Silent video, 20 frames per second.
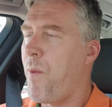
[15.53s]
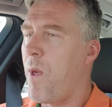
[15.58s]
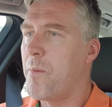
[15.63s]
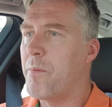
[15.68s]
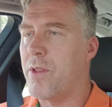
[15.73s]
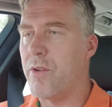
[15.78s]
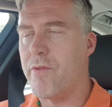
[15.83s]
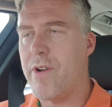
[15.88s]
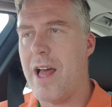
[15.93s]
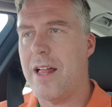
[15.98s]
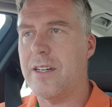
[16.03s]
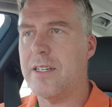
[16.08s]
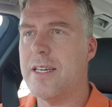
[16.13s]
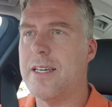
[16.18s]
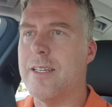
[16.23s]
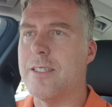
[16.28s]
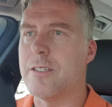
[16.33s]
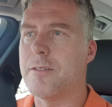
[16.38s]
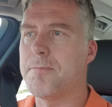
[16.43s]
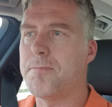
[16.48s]
But the
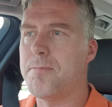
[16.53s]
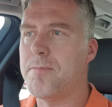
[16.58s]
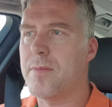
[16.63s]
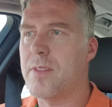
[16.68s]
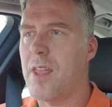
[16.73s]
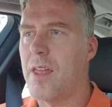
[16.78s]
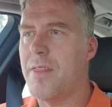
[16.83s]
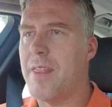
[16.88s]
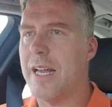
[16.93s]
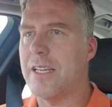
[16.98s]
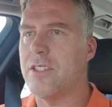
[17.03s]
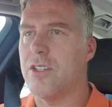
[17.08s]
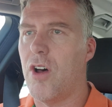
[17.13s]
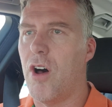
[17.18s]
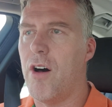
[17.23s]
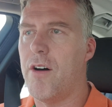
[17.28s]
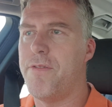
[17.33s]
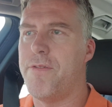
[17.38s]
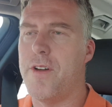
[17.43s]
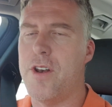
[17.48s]
reality is that's
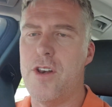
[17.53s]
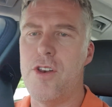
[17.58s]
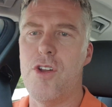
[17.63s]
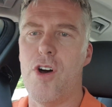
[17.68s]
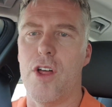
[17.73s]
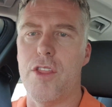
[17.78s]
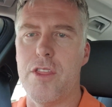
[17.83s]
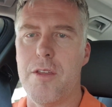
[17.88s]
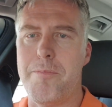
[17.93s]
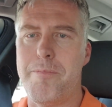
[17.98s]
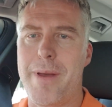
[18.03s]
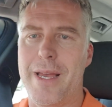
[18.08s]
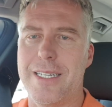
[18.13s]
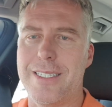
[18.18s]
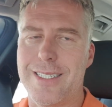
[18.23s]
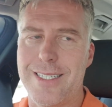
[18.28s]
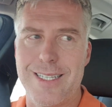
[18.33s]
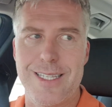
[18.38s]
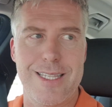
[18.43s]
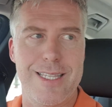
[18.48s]
often not the
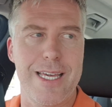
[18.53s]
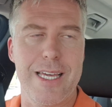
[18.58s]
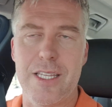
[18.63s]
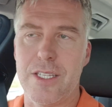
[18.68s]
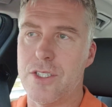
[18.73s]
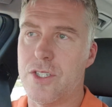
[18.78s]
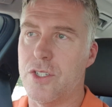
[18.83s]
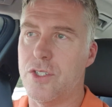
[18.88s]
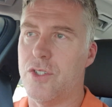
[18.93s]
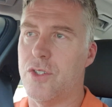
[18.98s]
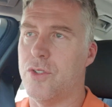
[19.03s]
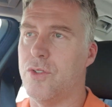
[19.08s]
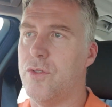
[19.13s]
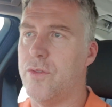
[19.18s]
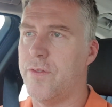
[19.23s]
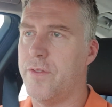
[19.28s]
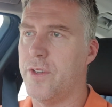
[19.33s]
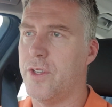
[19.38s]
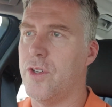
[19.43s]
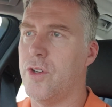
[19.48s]
best thing to do
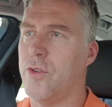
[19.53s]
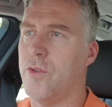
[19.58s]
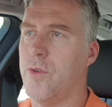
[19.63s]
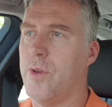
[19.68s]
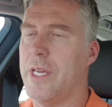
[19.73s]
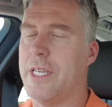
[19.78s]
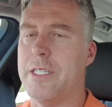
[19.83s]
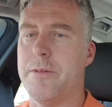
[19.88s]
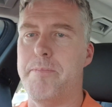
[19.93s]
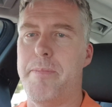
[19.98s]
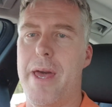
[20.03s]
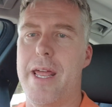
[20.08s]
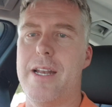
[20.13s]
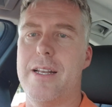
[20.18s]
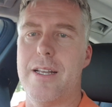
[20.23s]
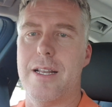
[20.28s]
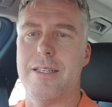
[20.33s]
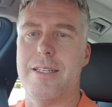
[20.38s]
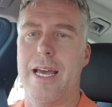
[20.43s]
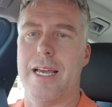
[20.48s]
for you. It's better
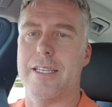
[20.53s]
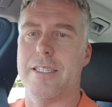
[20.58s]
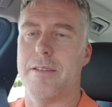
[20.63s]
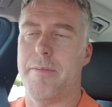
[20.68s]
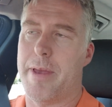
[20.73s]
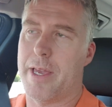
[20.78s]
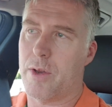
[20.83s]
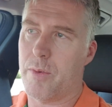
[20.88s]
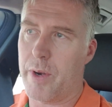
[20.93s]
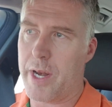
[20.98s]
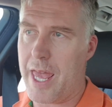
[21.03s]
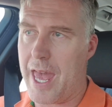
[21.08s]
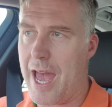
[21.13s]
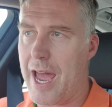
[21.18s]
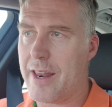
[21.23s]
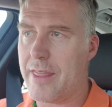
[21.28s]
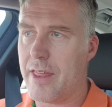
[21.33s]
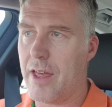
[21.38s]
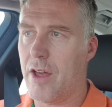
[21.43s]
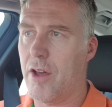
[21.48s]
to take some equity
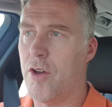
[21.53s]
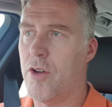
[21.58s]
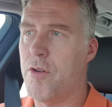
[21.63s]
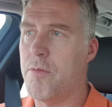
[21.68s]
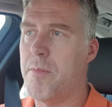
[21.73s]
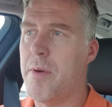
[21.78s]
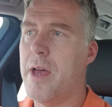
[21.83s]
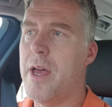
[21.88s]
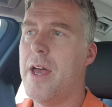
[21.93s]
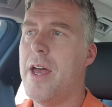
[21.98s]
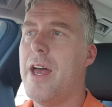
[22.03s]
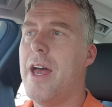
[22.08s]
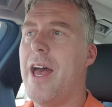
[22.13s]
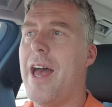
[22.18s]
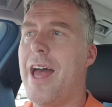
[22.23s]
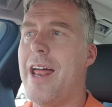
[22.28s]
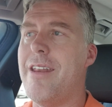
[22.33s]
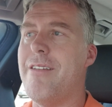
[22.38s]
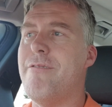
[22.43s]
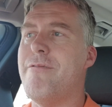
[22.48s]
out of the home
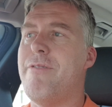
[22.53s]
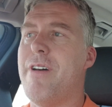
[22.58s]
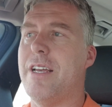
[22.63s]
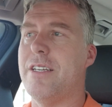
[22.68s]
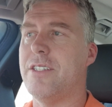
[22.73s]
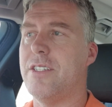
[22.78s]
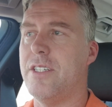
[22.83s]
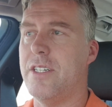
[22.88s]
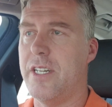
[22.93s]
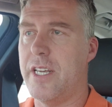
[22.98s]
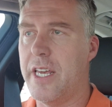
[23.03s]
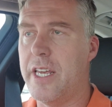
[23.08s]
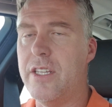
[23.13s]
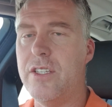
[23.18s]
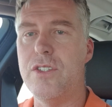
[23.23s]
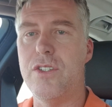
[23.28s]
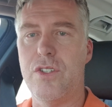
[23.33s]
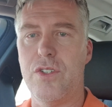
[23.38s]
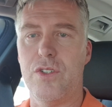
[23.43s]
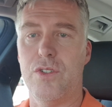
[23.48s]
and invest it
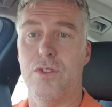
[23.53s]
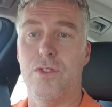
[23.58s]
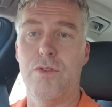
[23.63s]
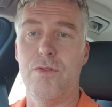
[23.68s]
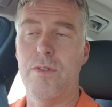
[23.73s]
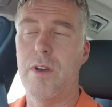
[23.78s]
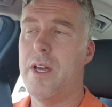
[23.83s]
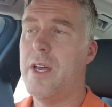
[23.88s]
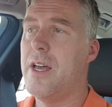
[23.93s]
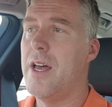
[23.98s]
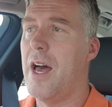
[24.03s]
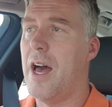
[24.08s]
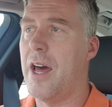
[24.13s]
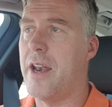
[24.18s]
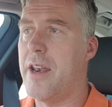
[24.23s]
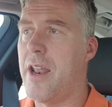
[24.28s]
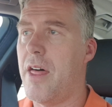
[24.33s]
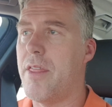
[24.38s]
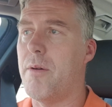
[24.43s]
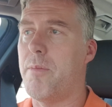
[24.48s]
into
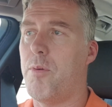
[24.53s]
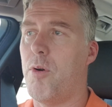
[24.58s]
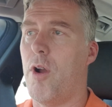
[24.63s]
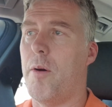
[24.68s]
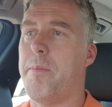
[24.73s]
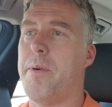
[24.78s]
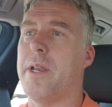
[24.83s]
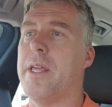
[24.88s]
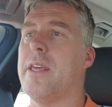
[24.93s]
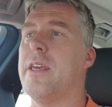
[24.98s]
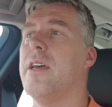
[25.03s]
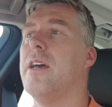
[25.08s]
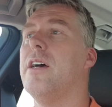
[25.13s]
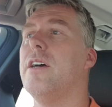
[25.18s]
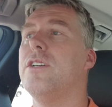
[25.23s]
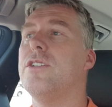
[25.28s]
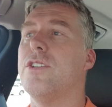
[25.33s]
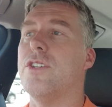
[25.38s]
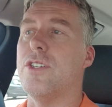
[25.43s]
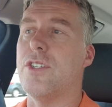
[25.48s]
another property
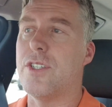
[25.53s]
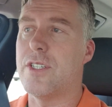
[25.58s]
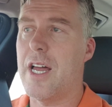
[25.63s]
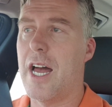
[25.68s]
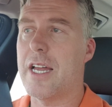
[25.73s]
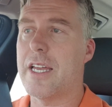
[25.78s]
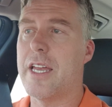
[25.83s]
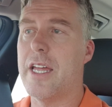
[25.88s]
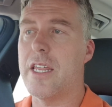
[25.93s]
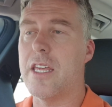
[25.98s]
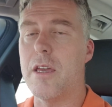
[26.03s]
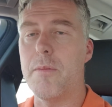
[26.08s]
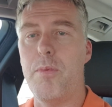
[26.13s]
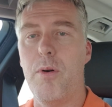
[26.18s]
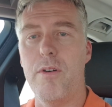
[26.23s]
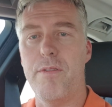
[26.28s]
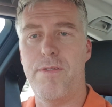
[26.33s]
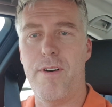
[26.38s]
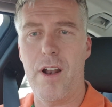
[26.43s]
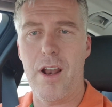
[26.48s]
so you start getting your
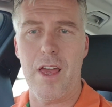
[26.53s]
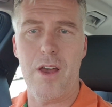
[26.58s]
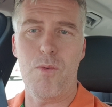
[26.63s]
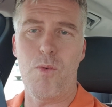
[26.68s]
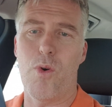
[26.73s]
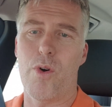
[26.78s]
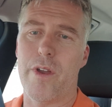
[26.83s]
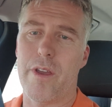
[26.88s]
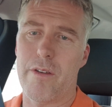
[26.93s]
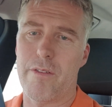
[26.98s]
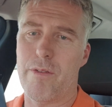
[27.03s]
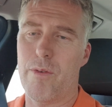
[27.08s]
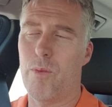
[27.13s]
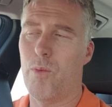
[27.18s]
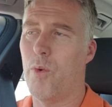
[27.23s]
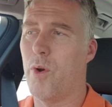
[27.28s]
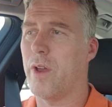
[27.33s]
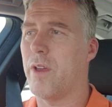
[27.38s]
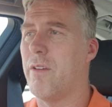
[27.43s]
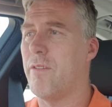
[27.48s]
portfolio
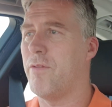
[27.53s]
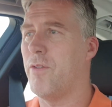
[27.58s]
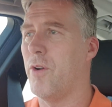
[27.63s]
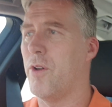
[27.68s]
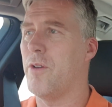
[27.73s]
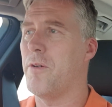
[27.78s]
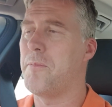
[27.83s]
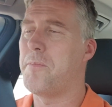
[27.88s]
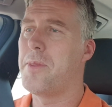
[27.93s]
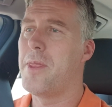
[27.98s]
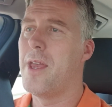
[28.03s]
working for you.